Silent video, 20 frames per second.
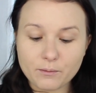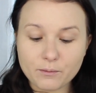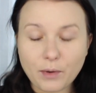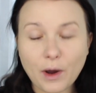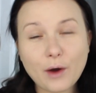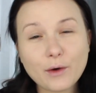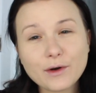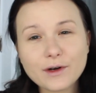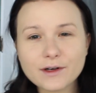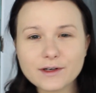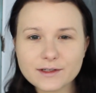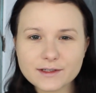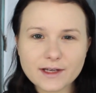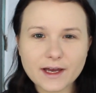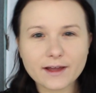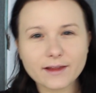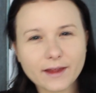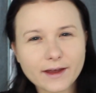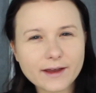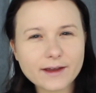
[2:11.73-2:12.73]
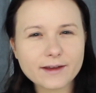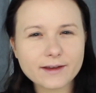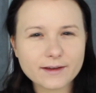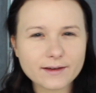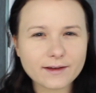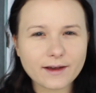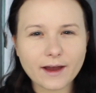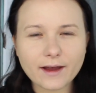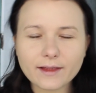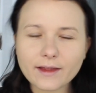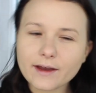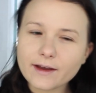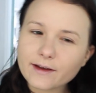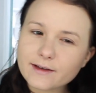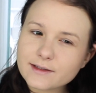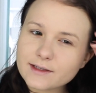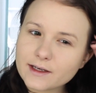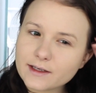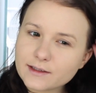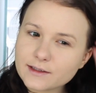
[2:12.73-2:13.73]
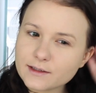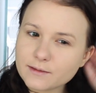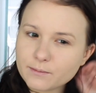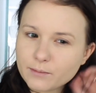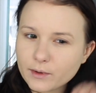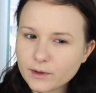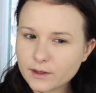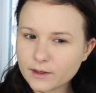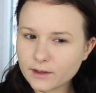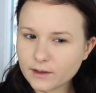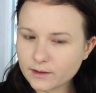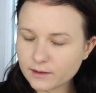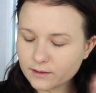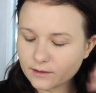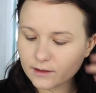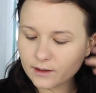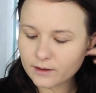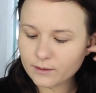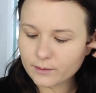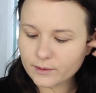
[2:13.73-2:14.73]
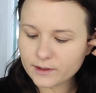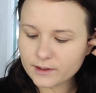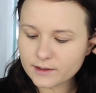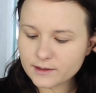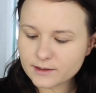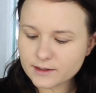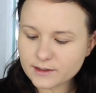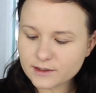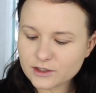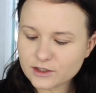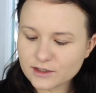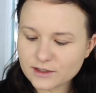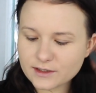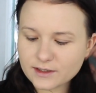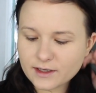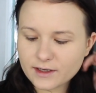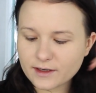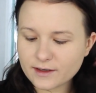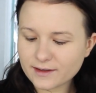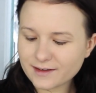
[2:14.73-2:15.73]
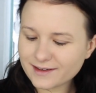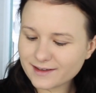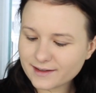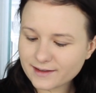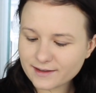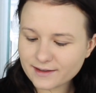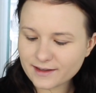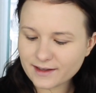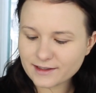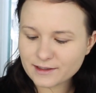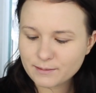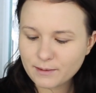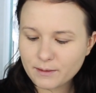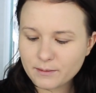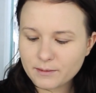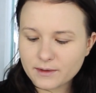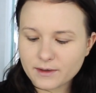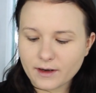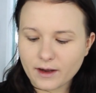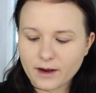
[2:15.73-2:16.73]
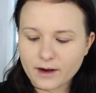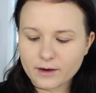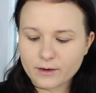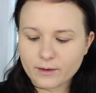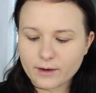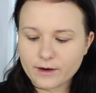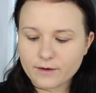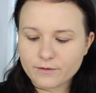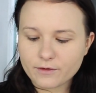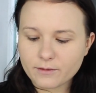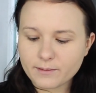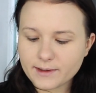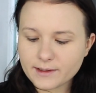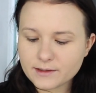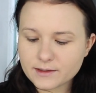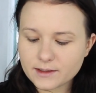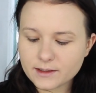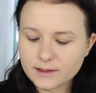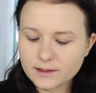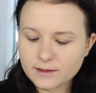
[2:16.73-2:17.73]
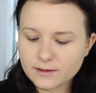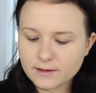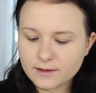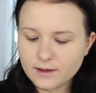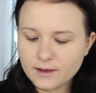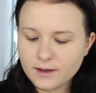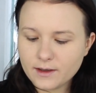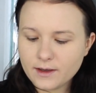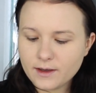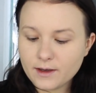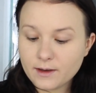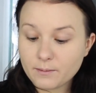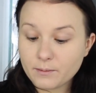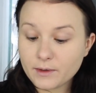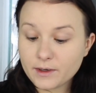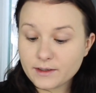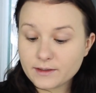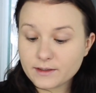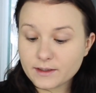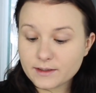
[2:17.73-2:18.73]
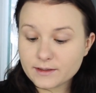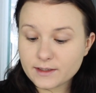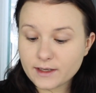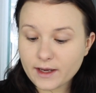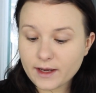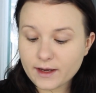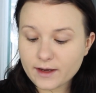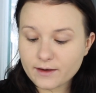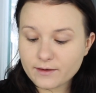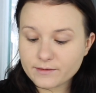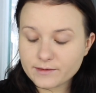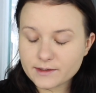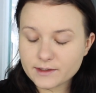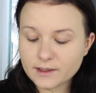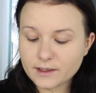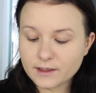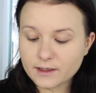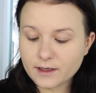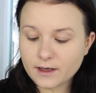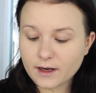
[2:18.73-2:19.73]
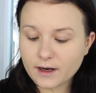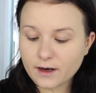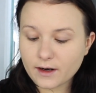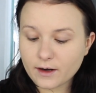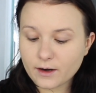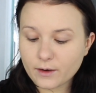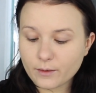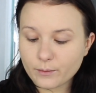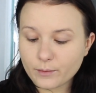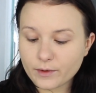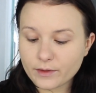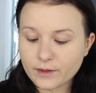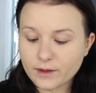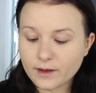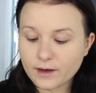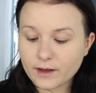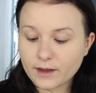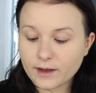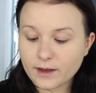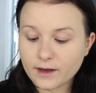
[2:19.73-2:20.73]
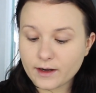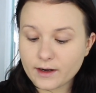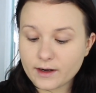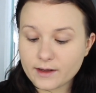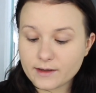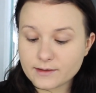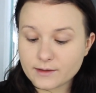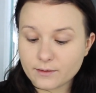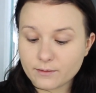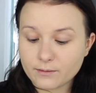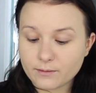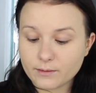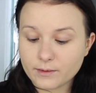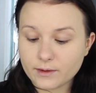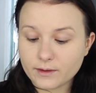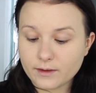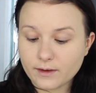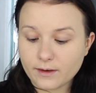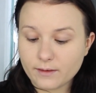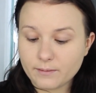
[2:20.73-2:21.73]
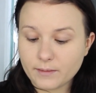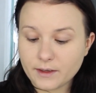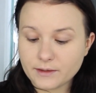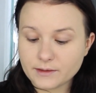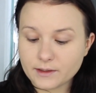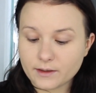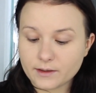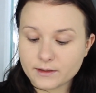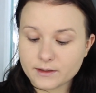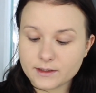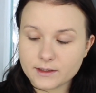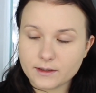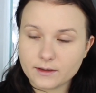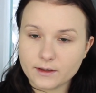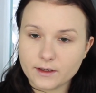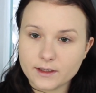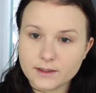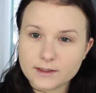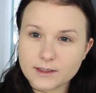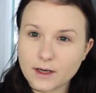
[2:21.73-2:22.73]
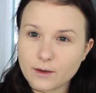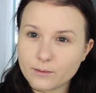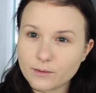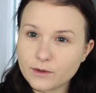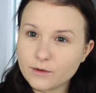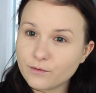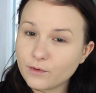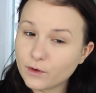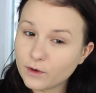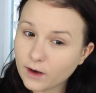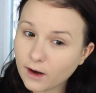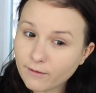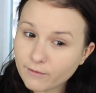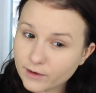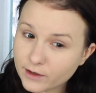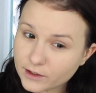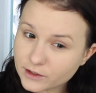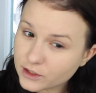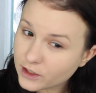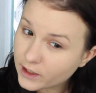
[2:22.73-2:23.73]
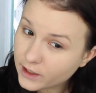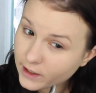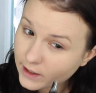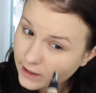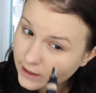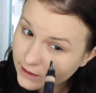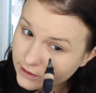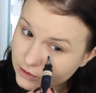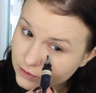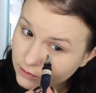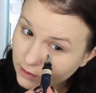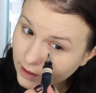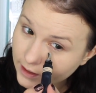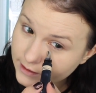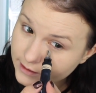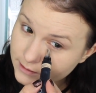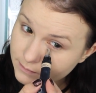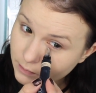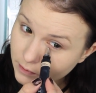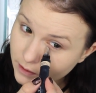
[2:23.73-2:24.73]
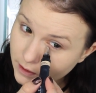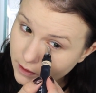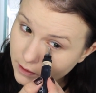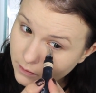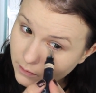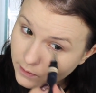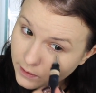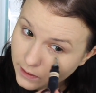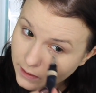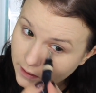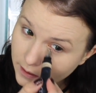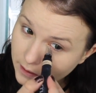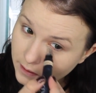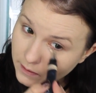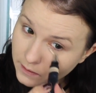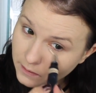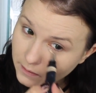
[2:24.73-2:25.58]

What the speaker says: powders, I like a scent, but liquids, it's just like, that's probably not great for my skin. But it does have skincare within it, and it is a really amazing concealer. It's got really full coverage. It dries pretty quick.